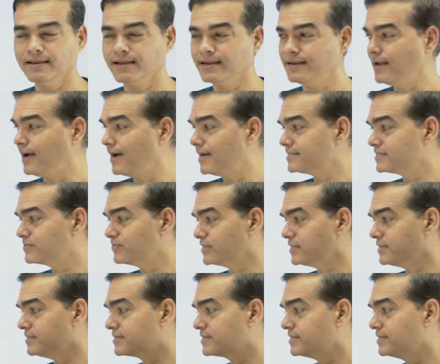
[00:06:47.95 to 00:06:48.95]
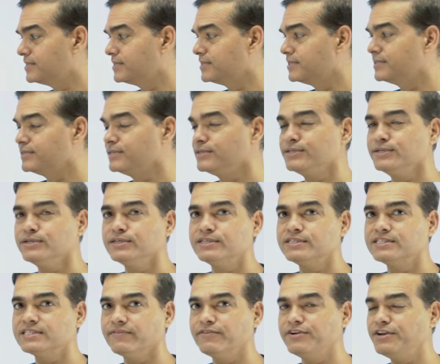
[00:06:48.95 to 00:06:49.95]
And last one is
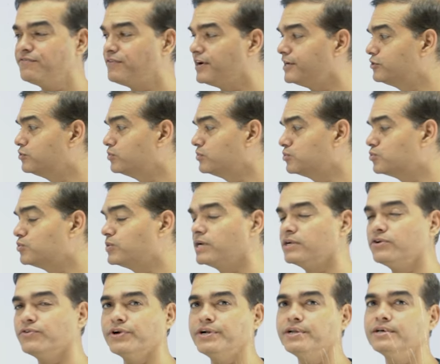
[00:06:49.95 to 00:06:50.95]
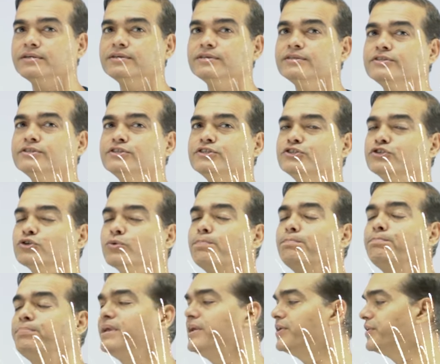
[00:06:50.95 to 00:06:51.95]
75 to 200.
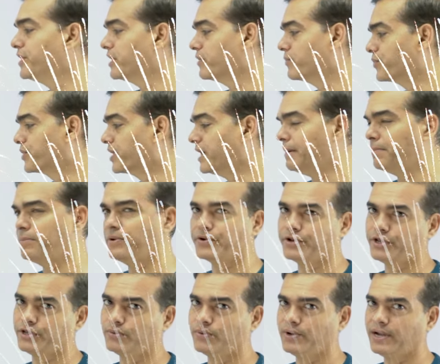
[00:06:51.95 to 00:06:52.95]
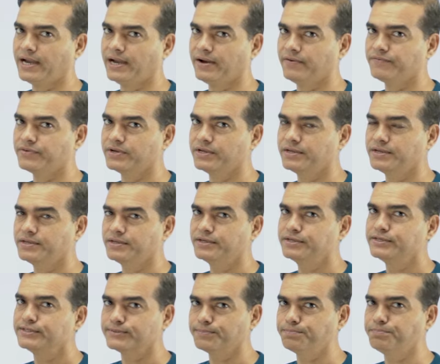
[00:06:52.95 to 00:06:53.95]
Superior vocabulary you have.
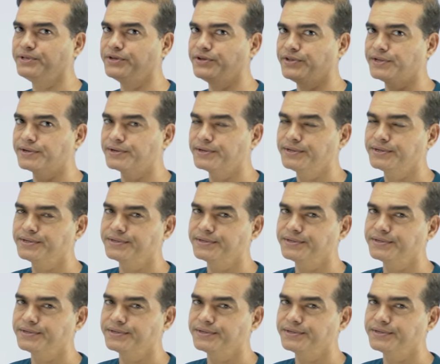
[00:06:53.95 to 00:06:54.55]
Superior.